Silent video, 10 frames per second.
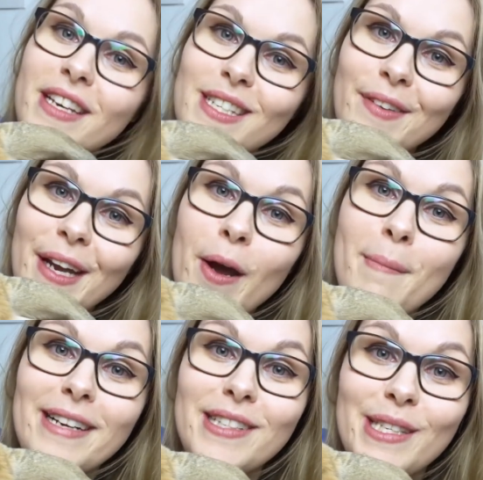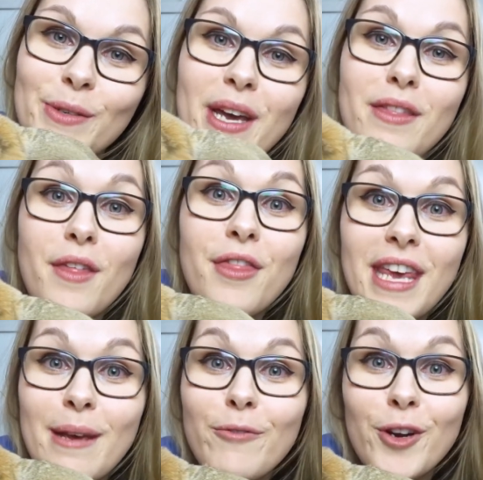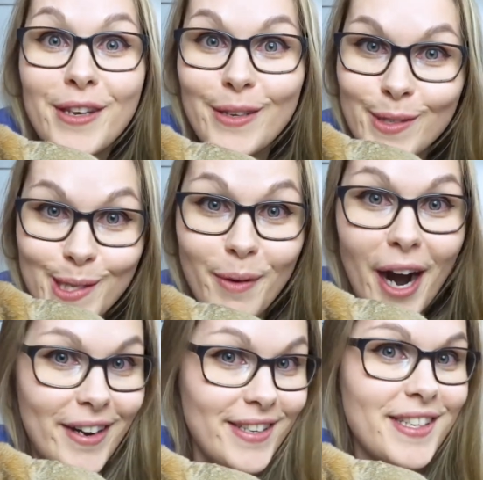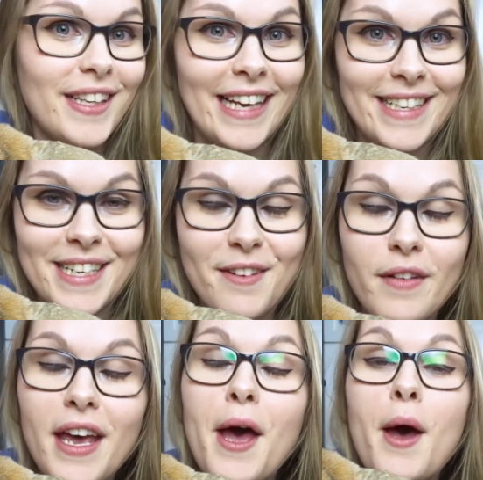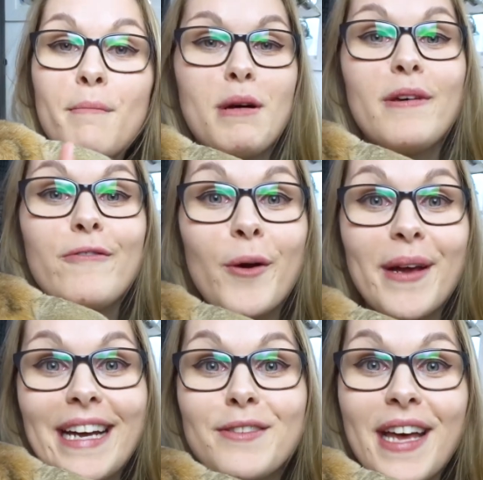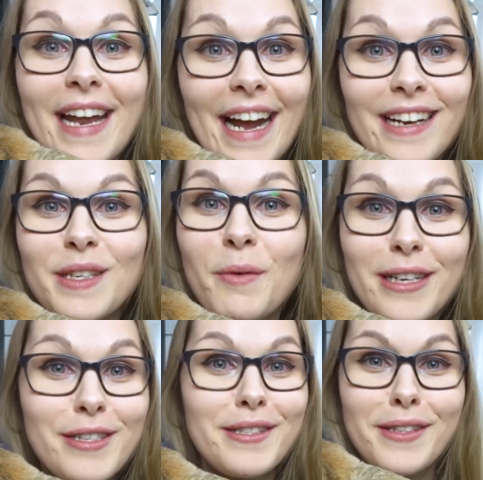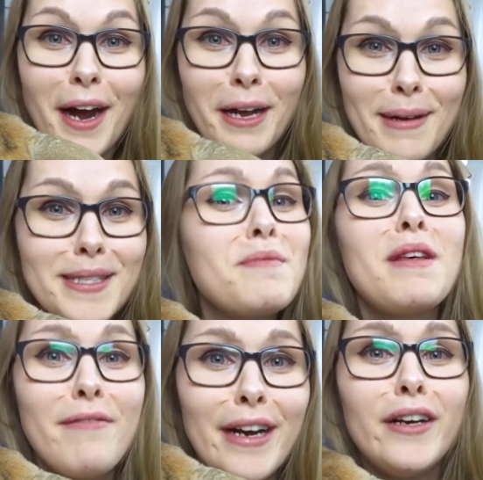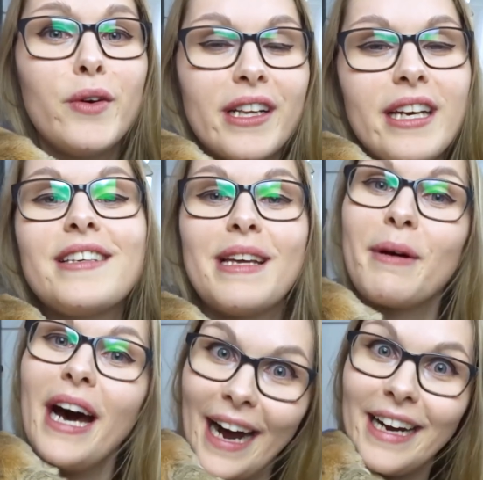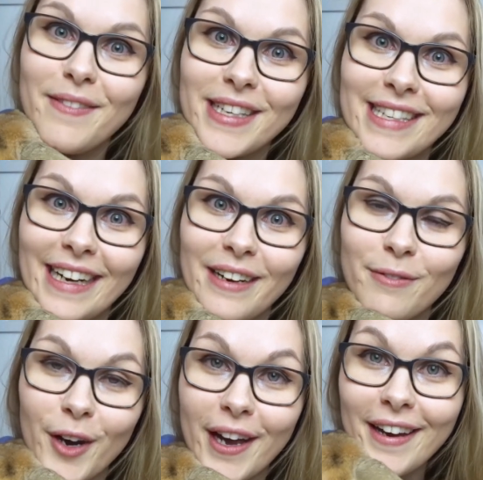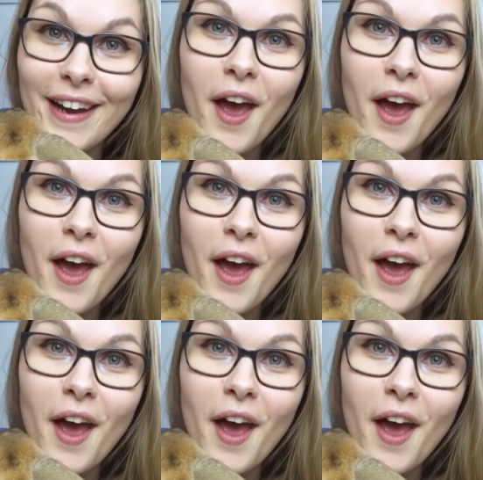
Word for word: this video, I'm actually doing the theme for the YouTube Artist Collective. But before we get to that, I actually want to just talk about something very quickly because I'm kind of excited for it.